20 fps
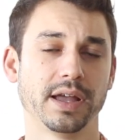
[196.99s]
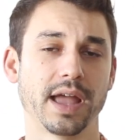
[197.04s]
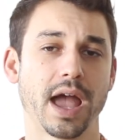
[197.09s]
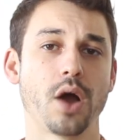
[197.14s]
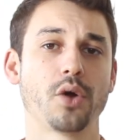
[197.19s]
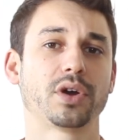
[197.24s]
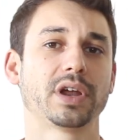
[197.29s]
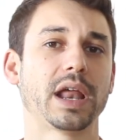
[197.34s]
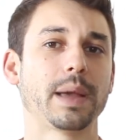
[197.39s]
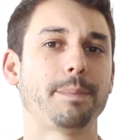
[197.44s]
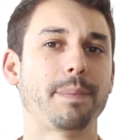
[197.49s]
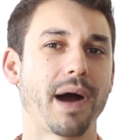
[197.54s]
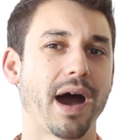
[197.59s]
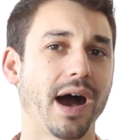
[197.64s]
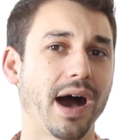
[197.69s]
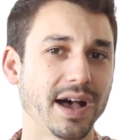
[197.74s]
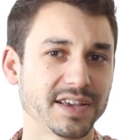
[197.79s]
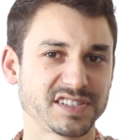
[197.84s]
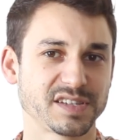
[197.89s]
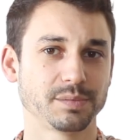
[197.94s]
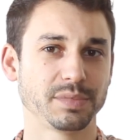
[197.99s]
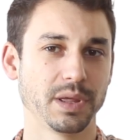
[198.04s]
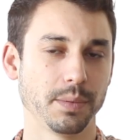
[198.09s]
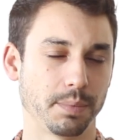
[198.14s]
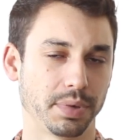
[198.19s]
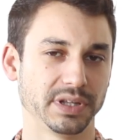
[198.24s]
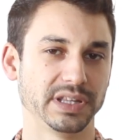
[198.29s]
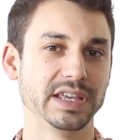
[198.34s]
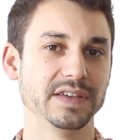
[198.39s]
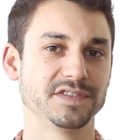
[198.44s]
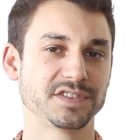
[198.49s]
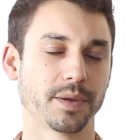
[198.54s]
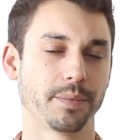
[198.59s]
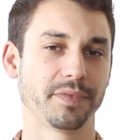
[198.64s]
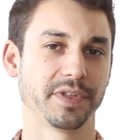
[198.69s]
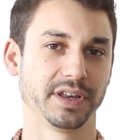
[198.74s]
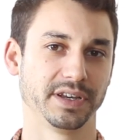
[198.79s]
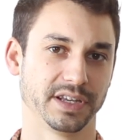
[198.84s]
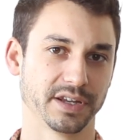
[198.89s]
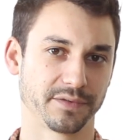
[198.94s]
How can I possibly believe
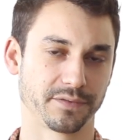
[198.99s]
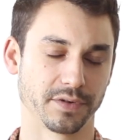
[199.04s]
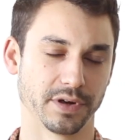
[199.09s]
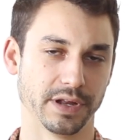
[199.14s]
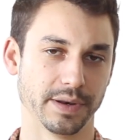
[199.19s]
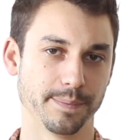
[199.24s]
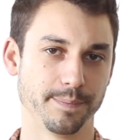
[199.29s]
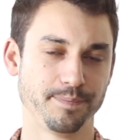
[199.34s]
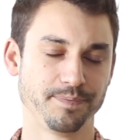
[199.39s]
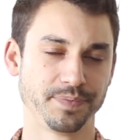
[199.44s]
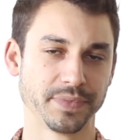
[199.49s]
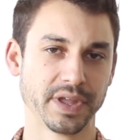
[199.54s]
something different?